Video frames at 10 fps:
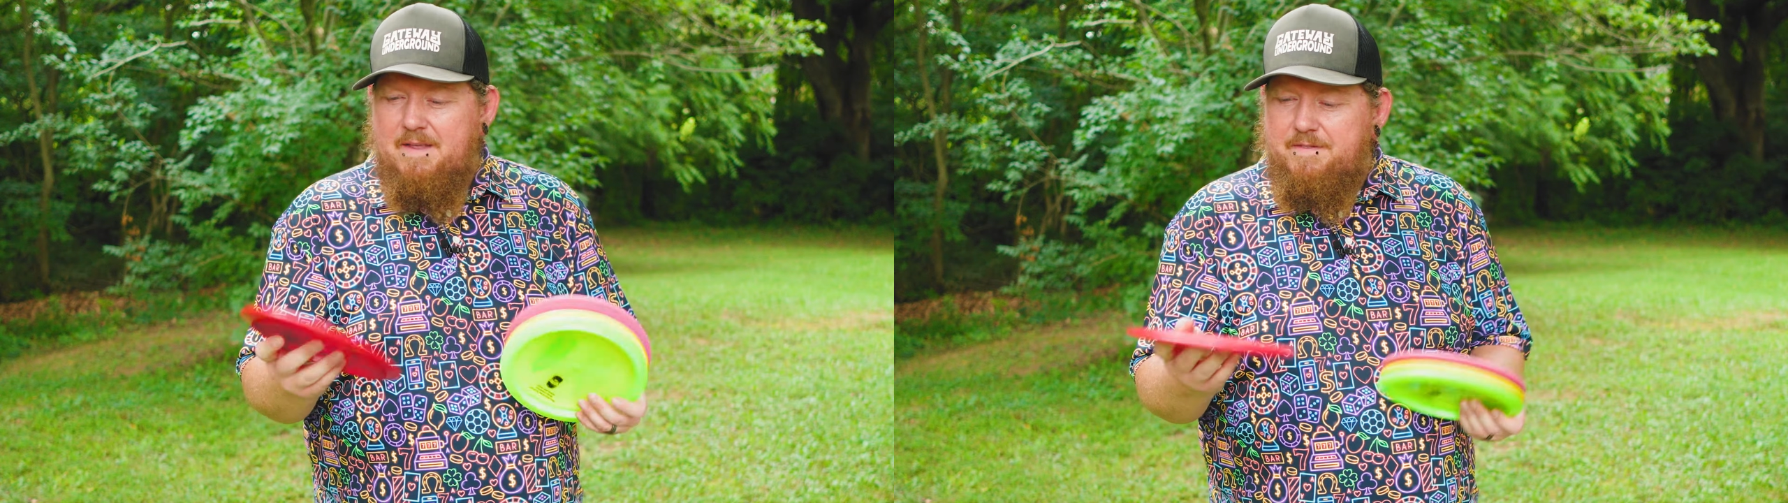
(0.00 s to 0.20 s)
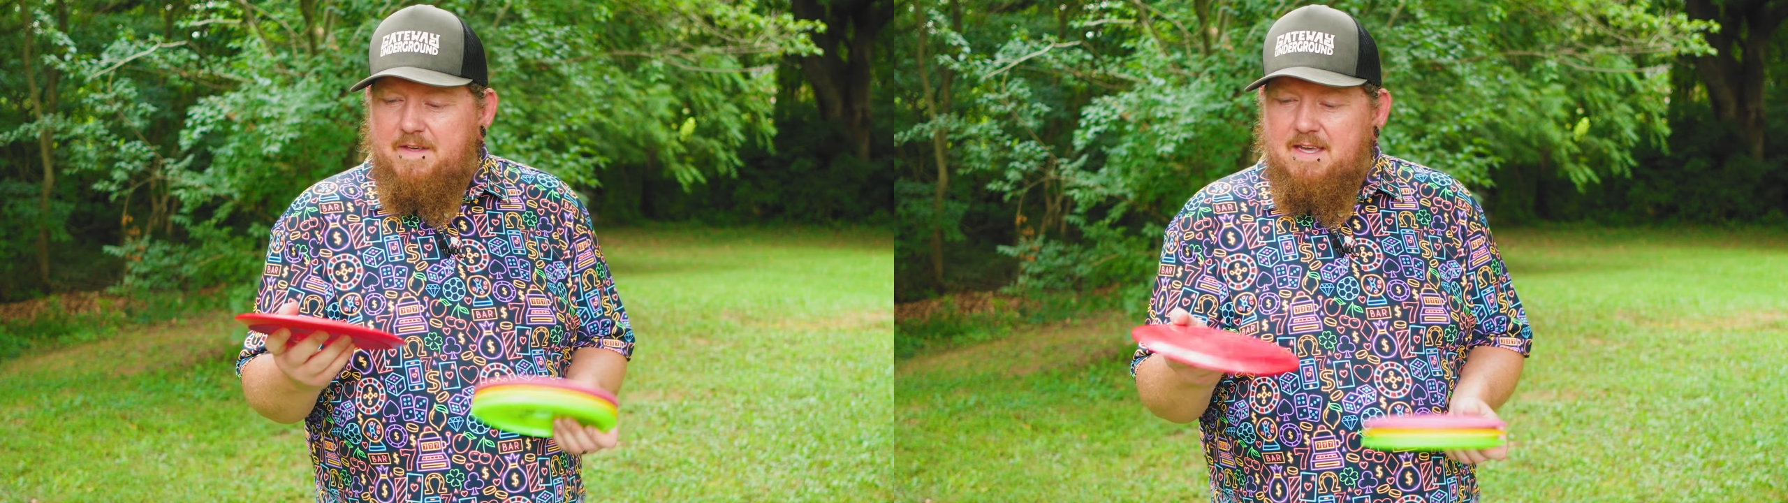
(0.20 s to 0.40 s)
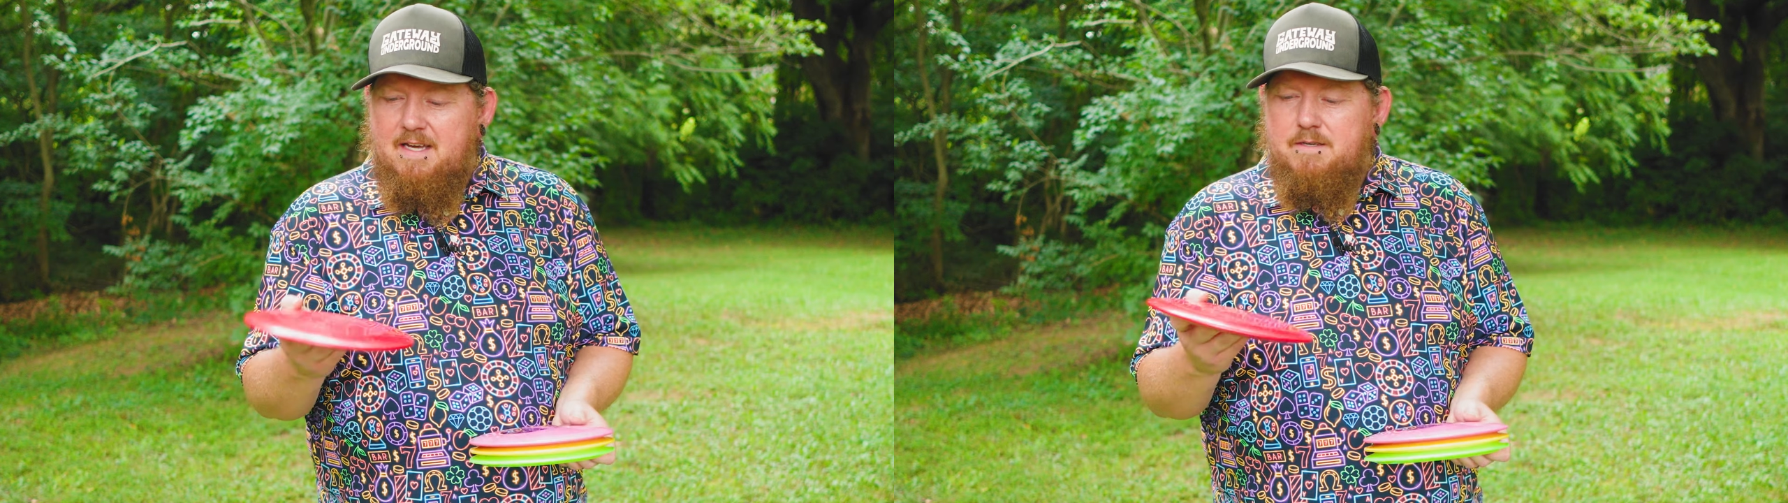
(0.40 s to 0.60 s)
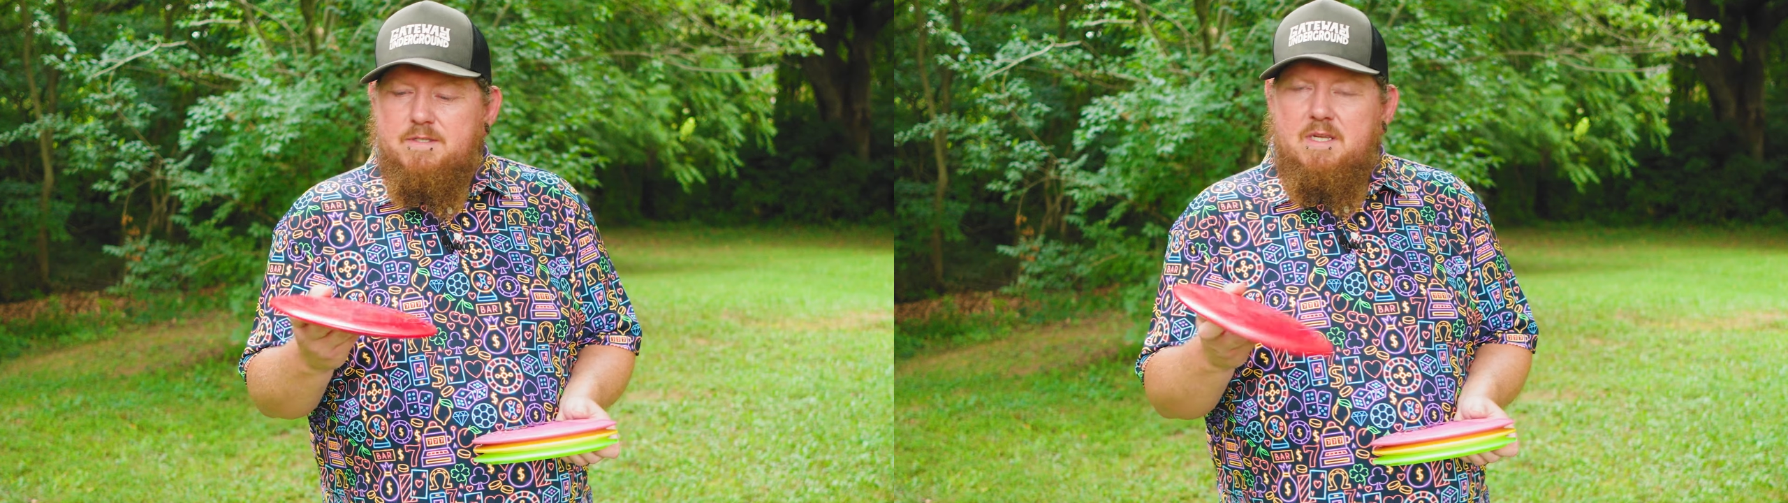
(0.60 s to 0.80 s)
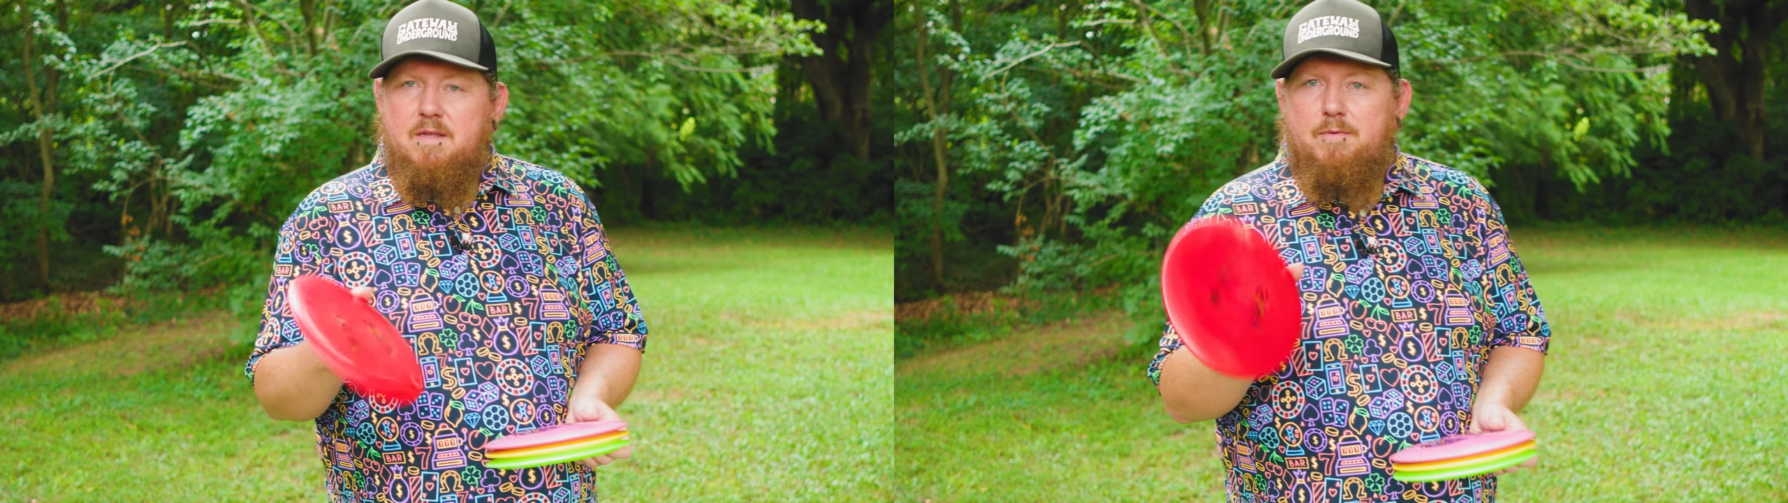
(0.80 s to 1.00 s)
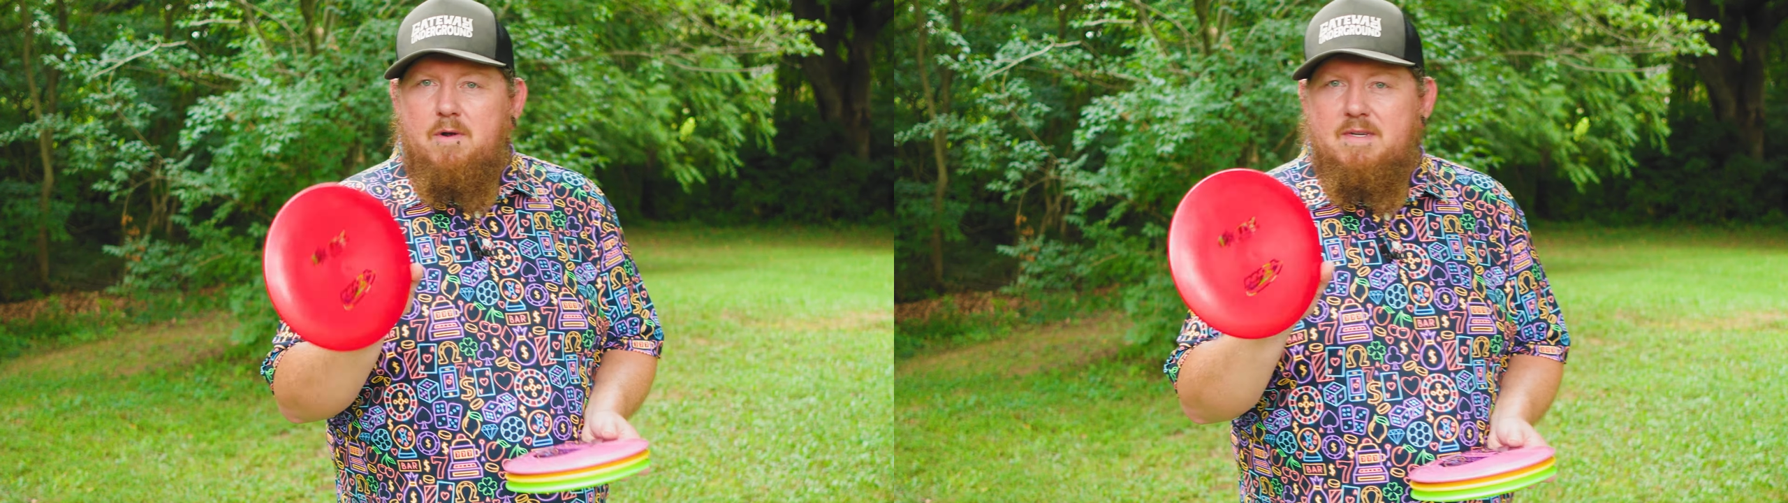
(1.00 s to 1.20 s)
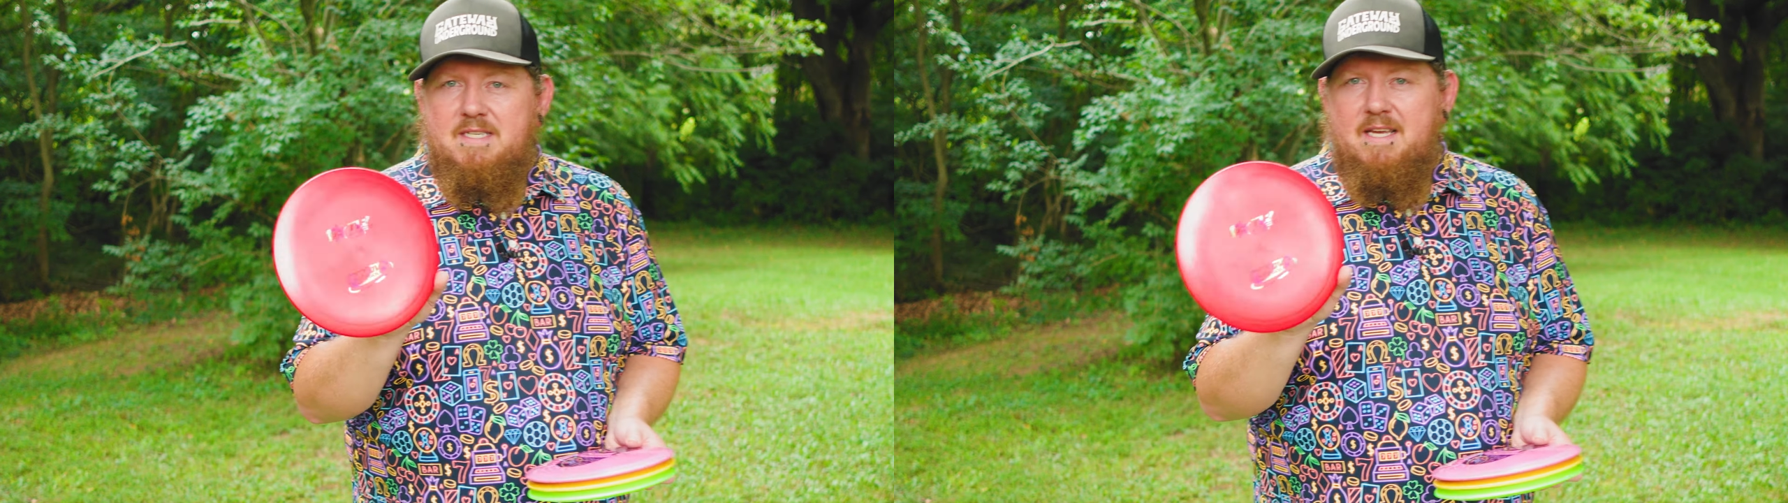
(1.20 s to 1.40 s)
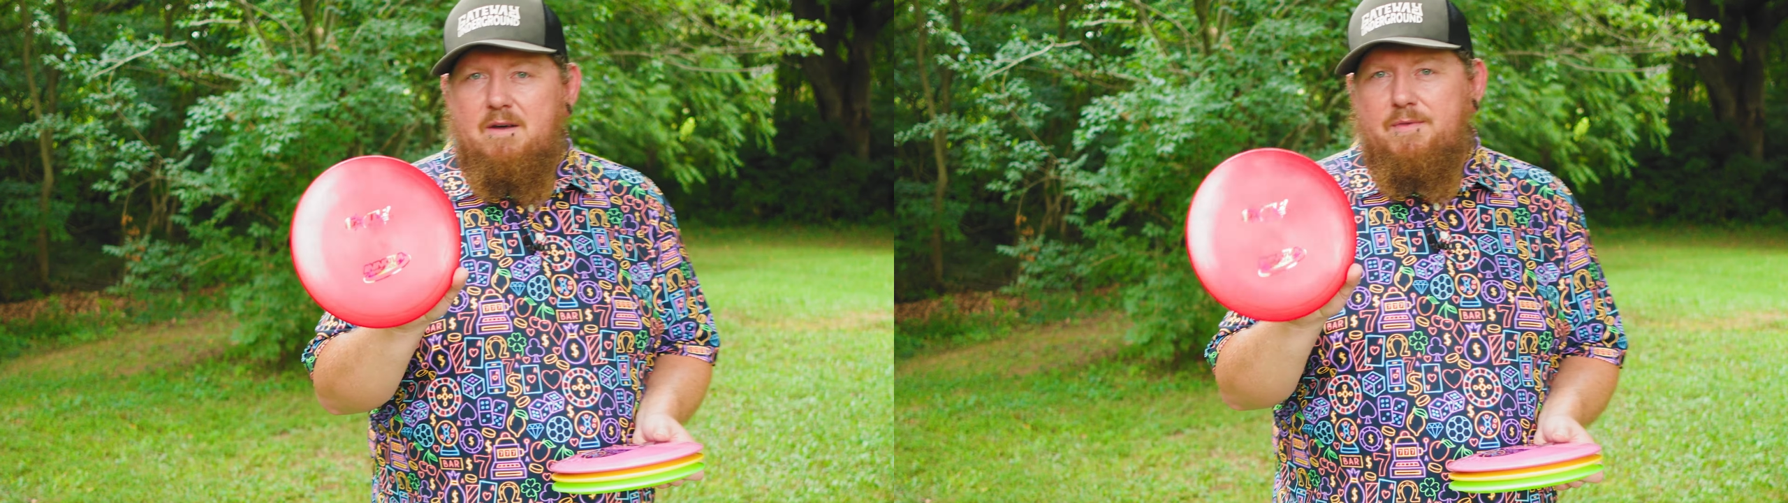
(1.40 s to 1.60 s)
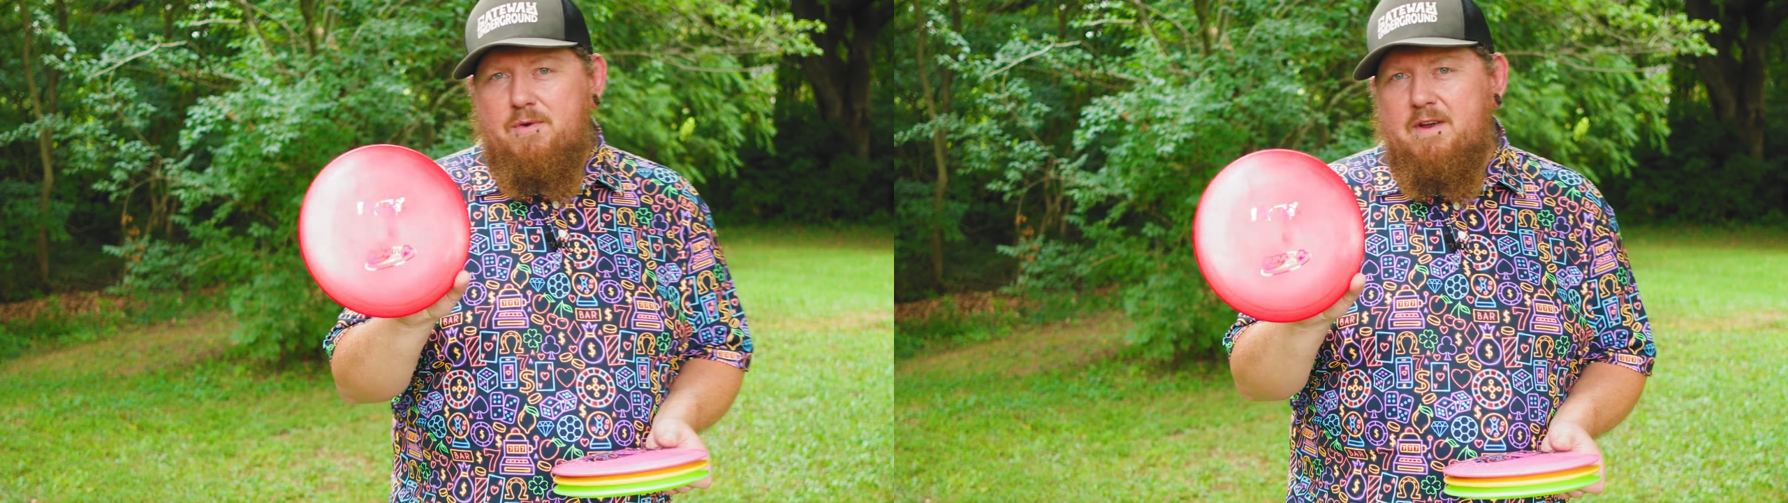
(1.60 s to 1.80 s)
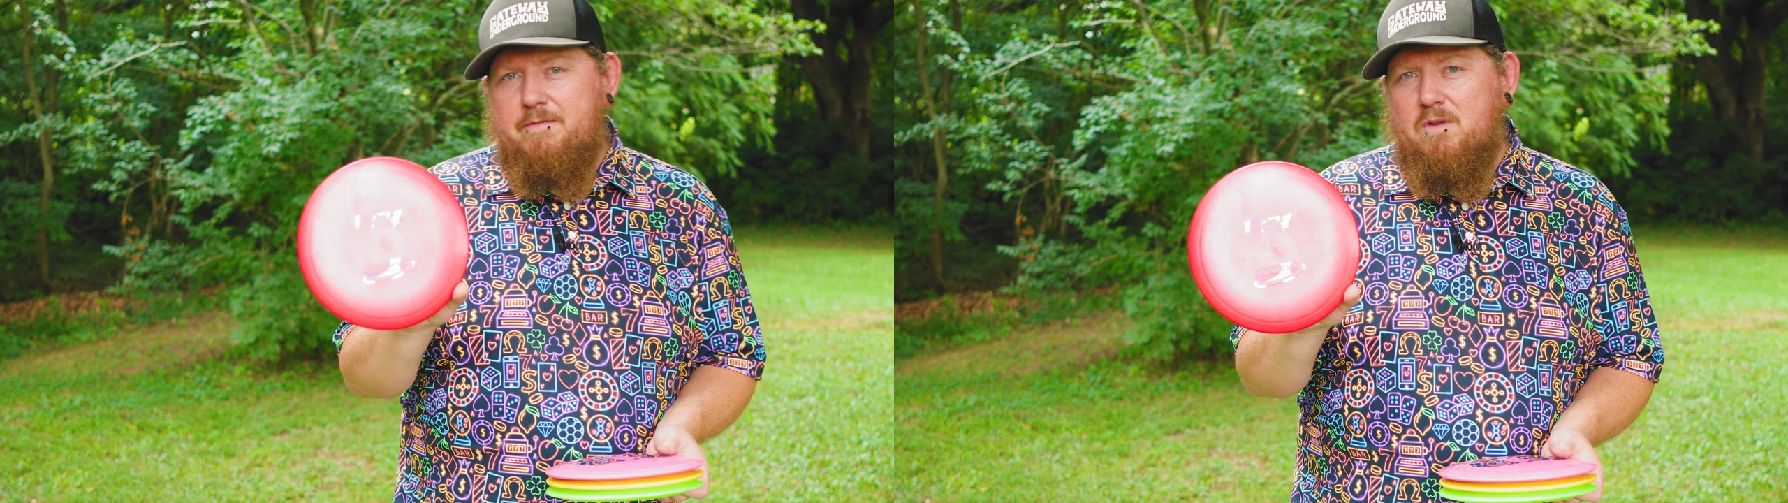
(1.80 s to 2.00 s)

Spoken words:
I think I used to throw a TL3